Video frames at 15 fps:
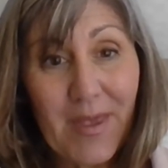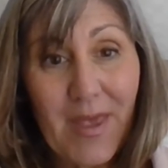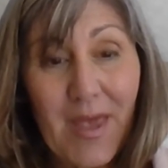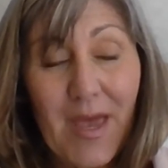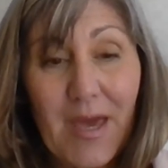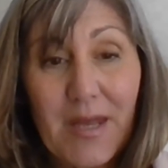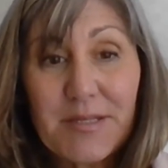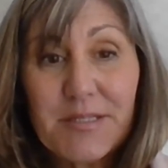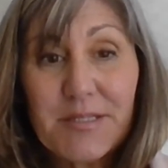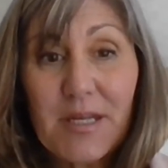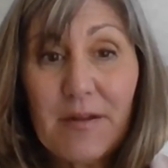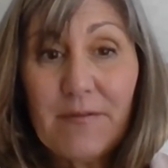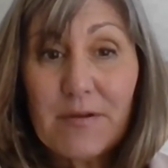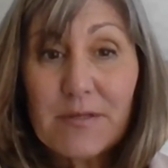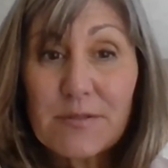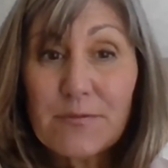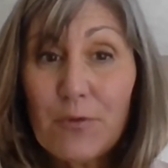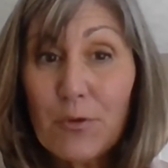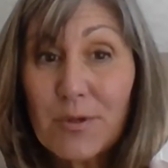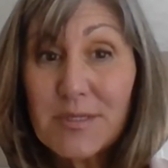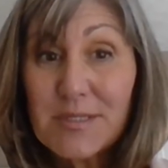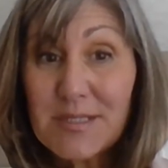And instead of us
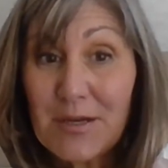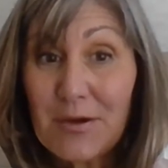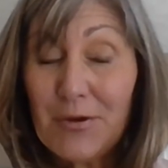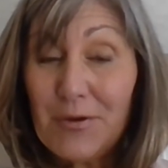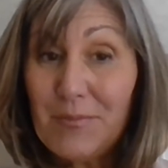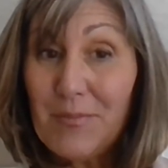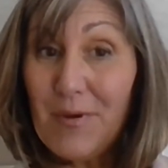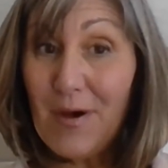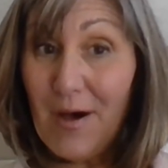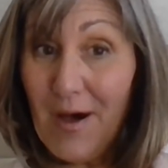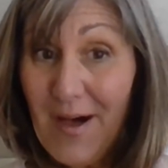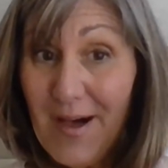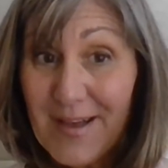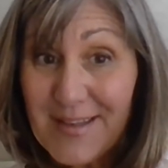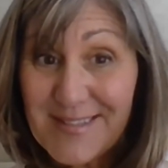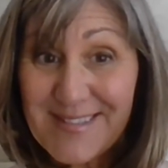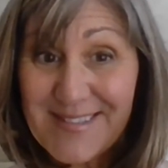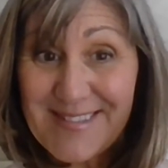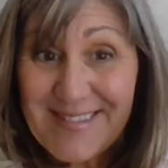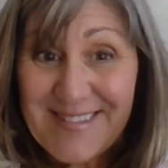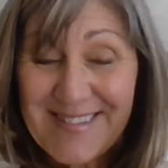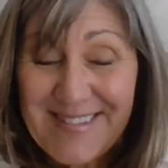focusing on us,
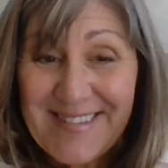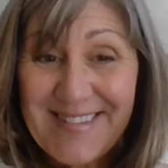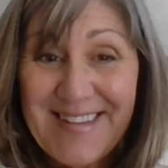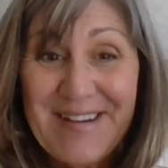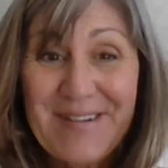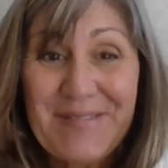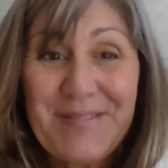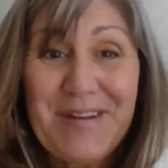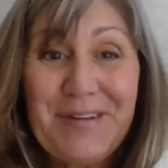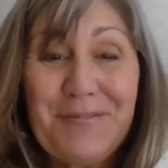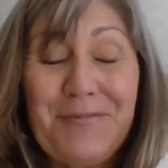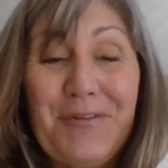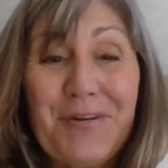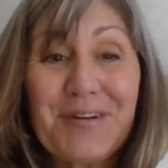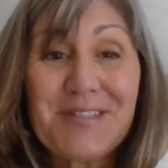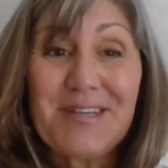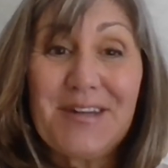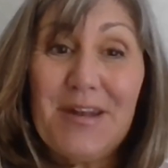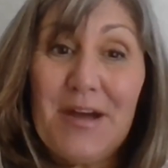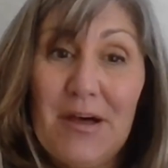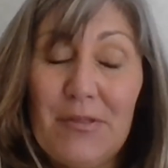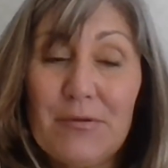we can focus on
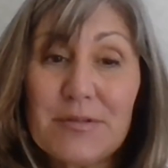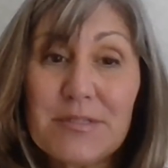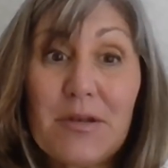others.